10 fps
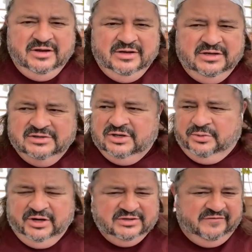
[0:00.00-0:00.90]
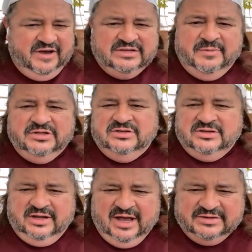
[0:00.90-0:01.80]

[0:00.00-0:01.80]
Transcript: Is it quick? Is it fast? How much does it last?